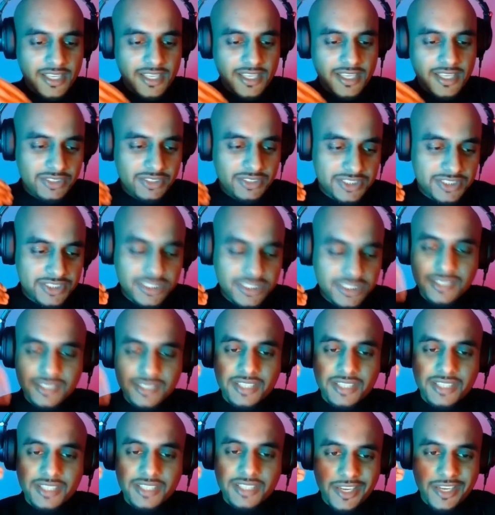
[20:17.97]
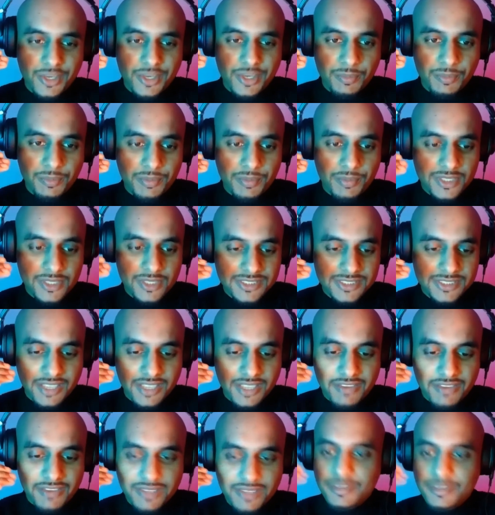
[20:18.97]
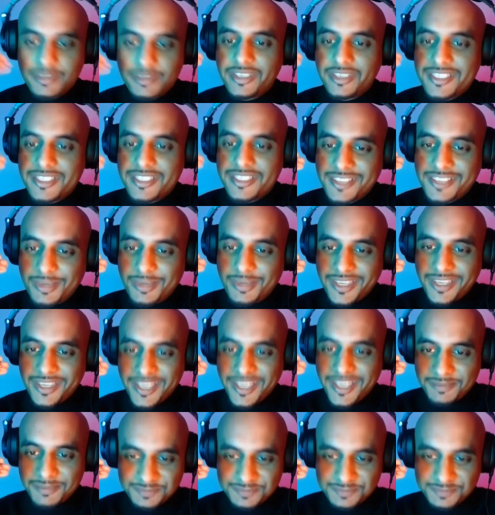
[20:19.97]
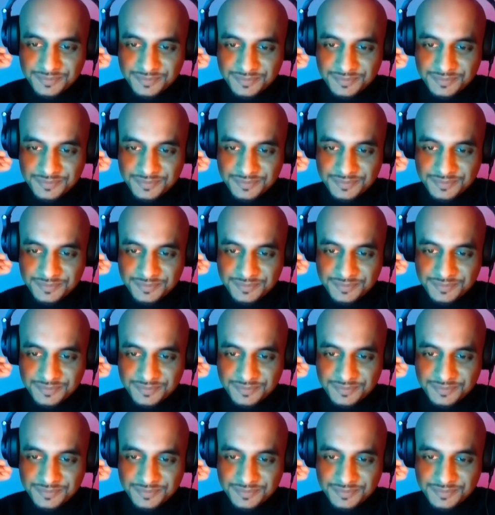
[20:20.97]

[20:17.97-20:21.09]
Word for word: there was a sudden, you know, burst of immigrants coming in.